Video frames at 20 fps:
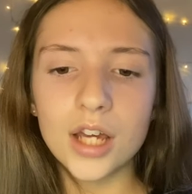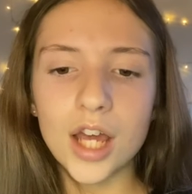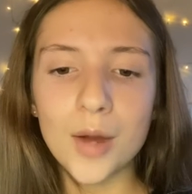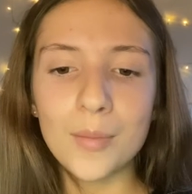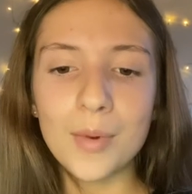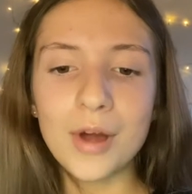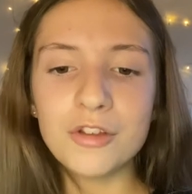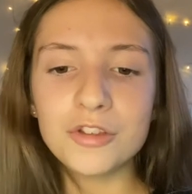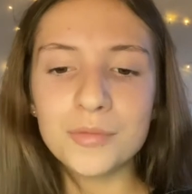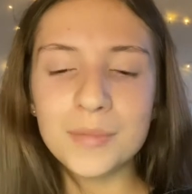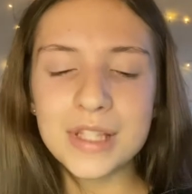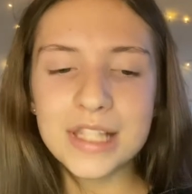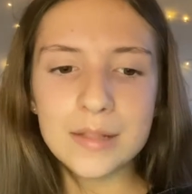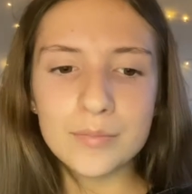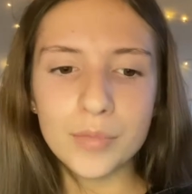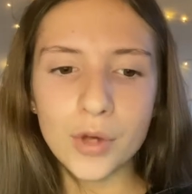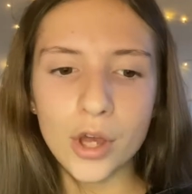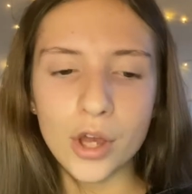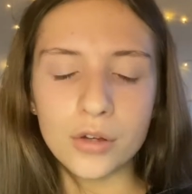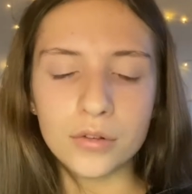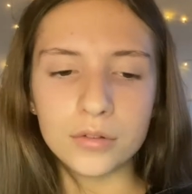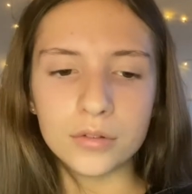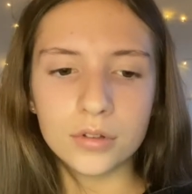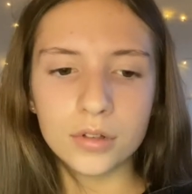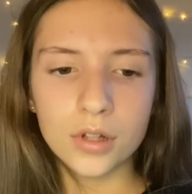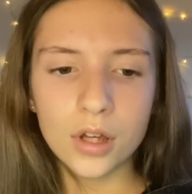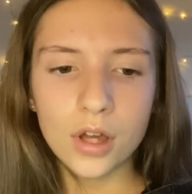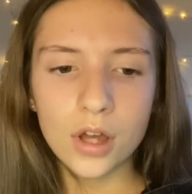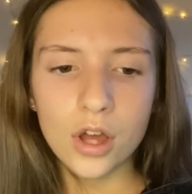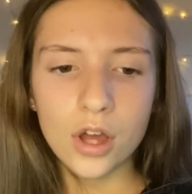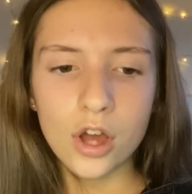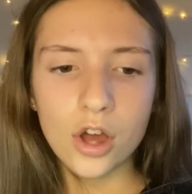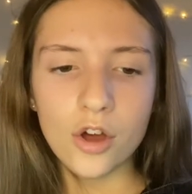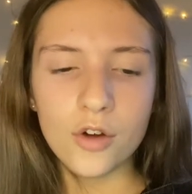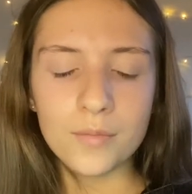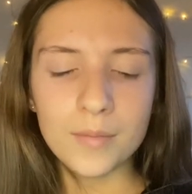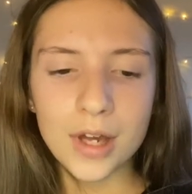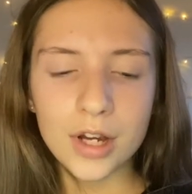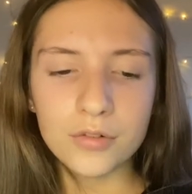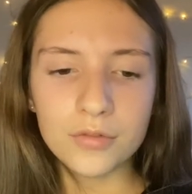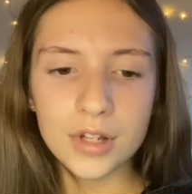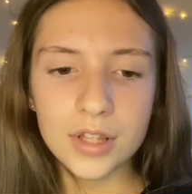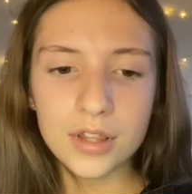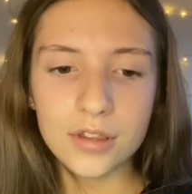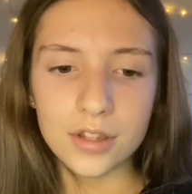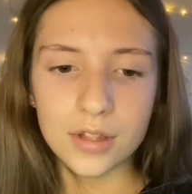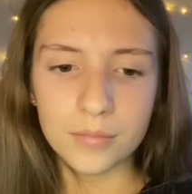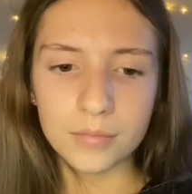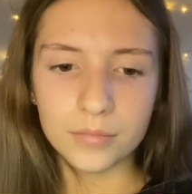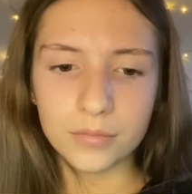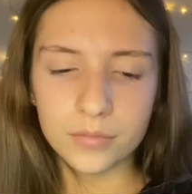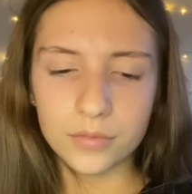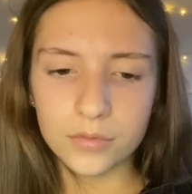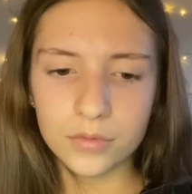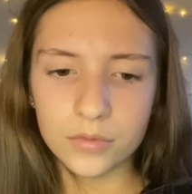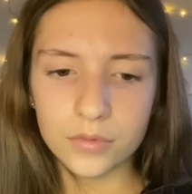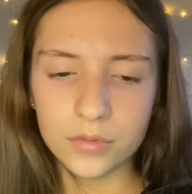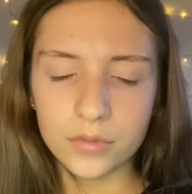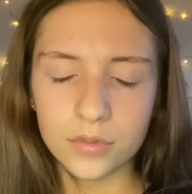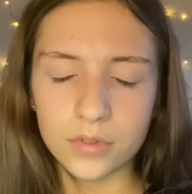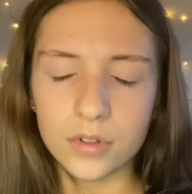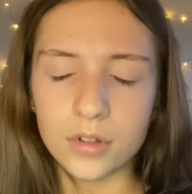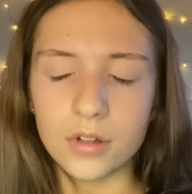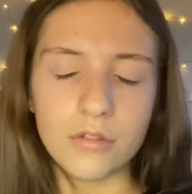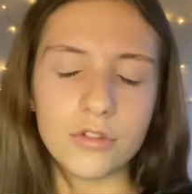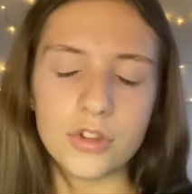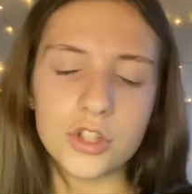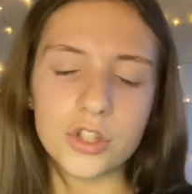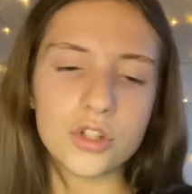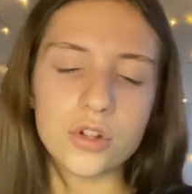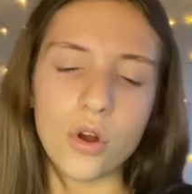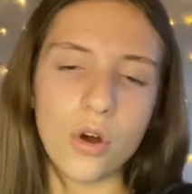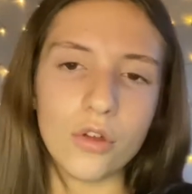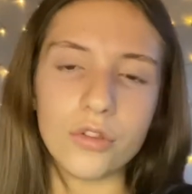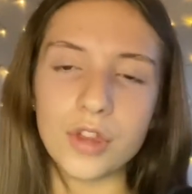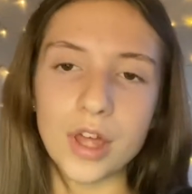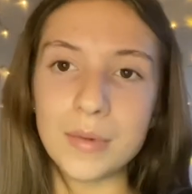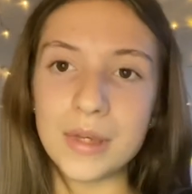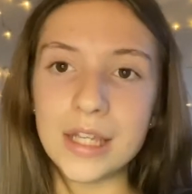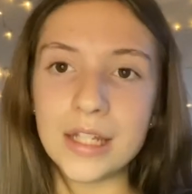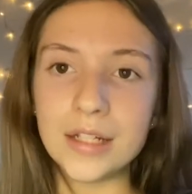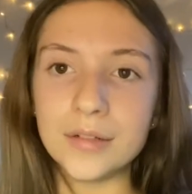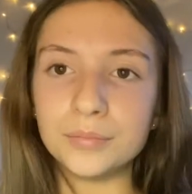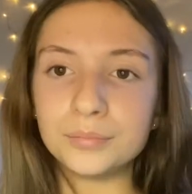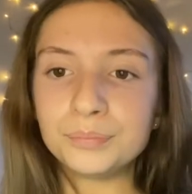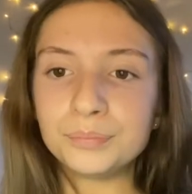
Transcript: about the missing bone of Margaritium. The sloth, I mean.